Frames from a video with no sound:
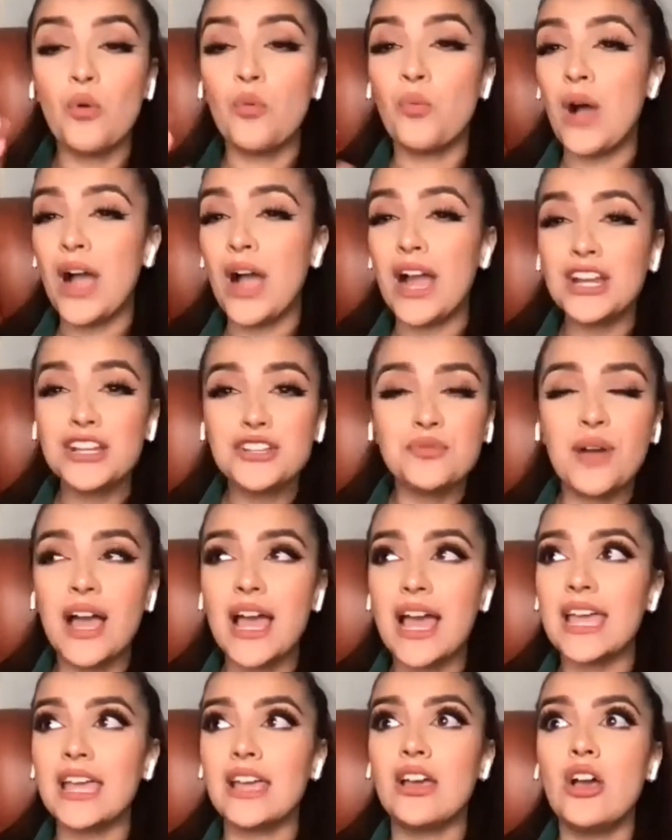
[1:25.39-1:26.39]
Why do
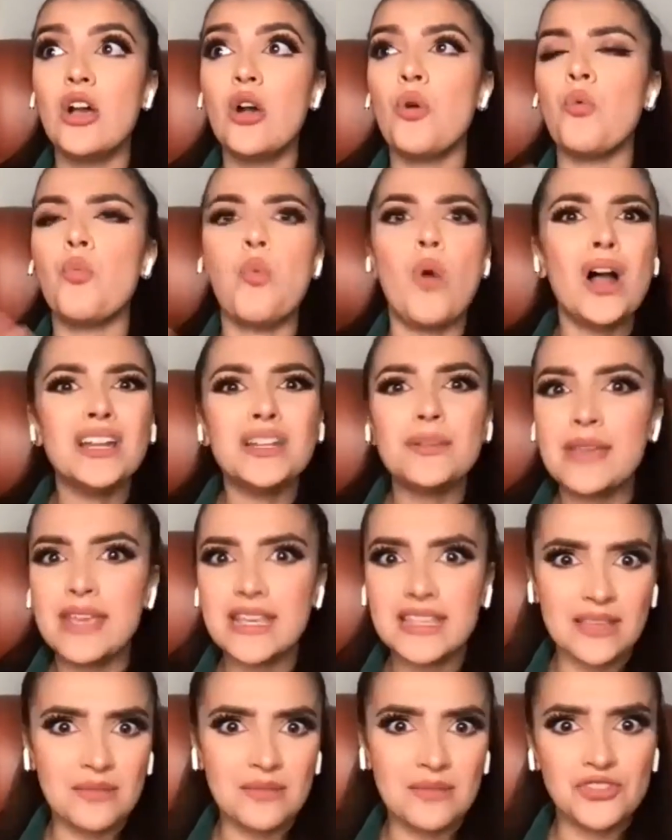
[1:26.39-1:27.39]
I want to
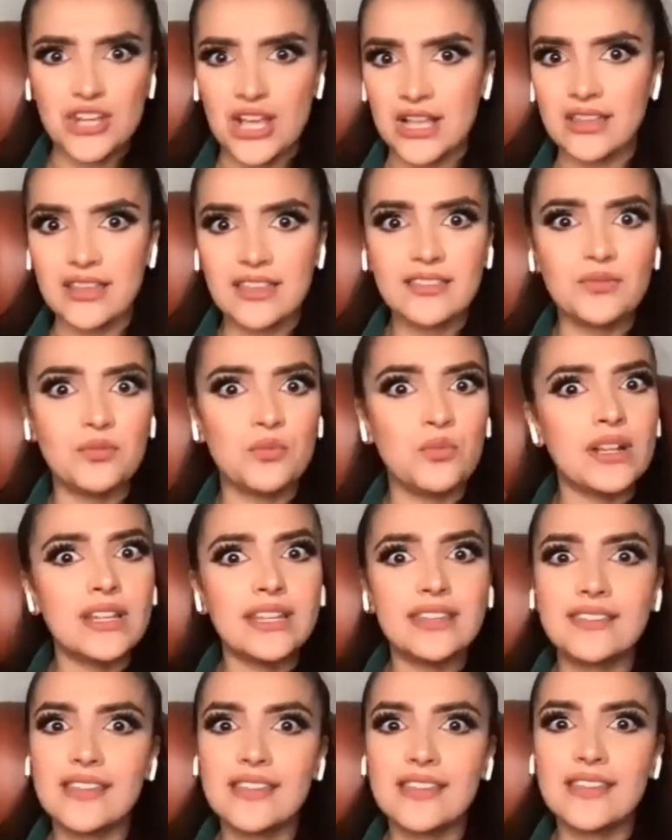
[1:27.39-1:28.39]
make them jealous? What
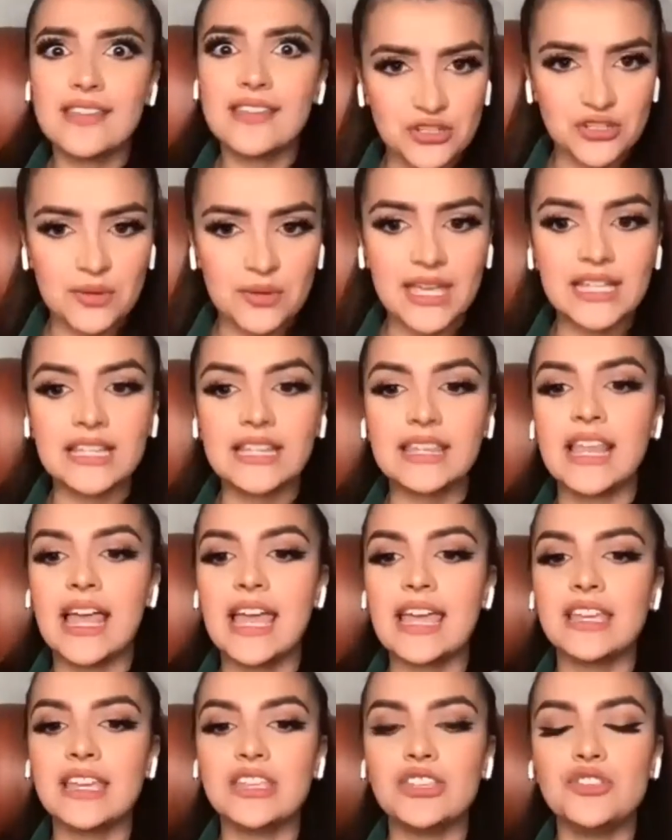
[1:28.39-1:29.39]
is that doing?
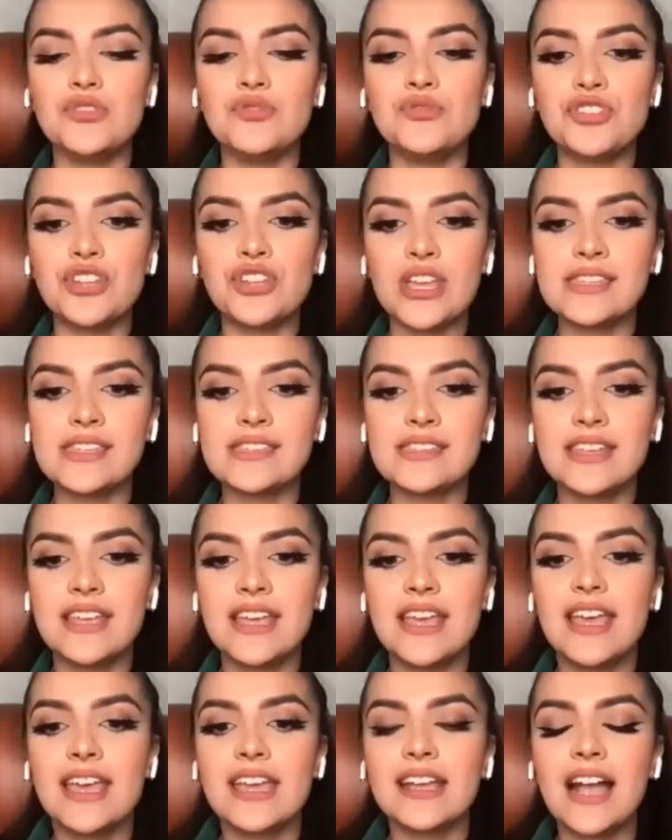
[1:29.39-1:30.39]
Like, you just
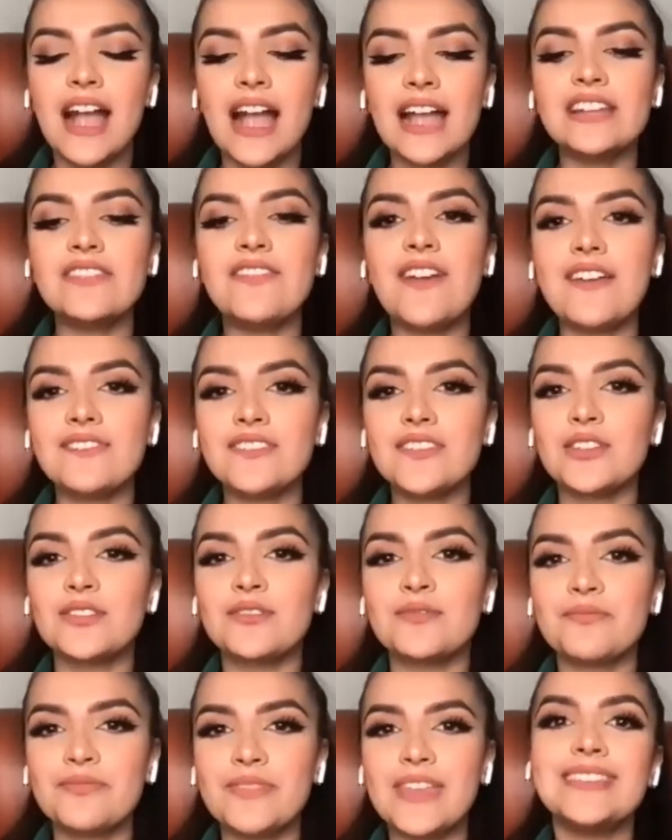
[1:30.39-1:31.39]
kind of have to
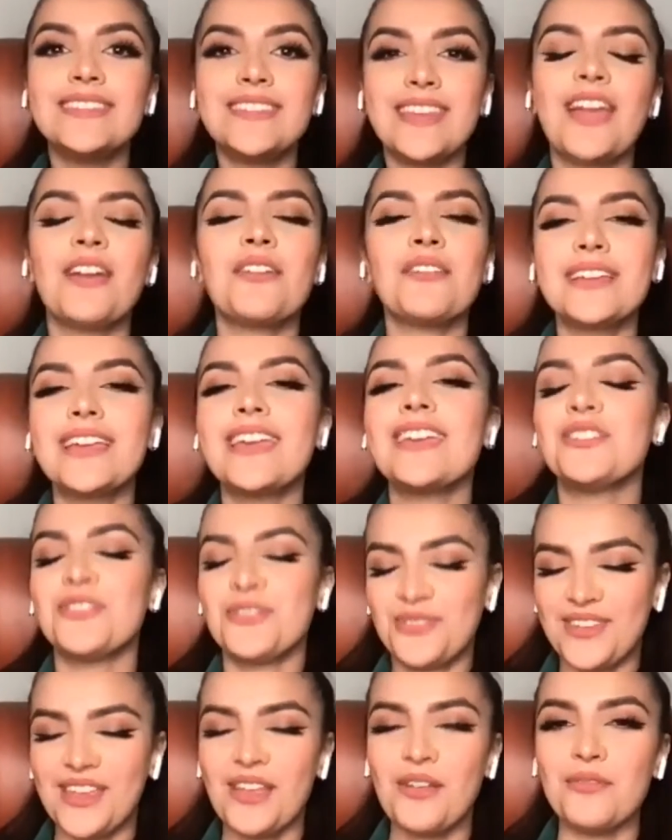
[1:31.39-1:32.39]
interrogate
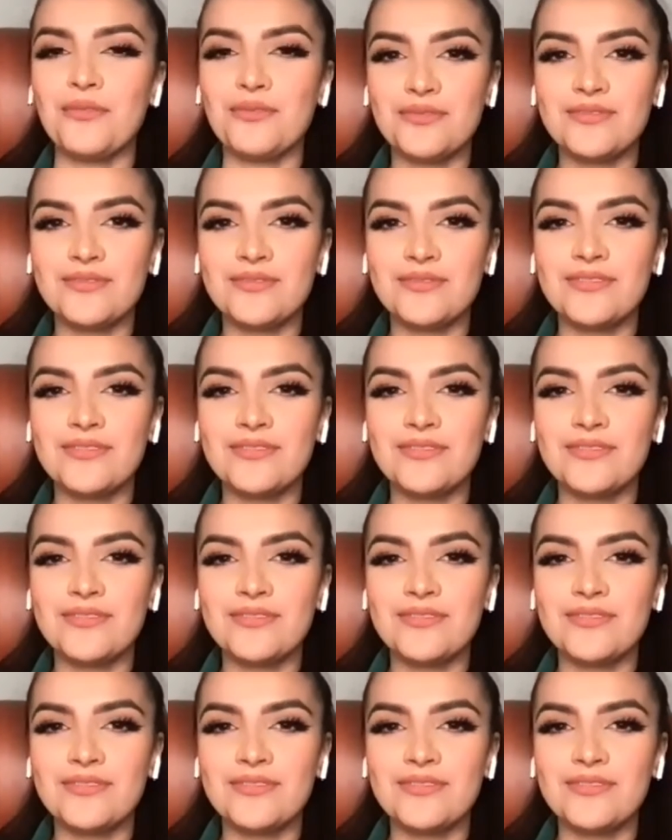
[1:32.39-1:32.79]
yourself.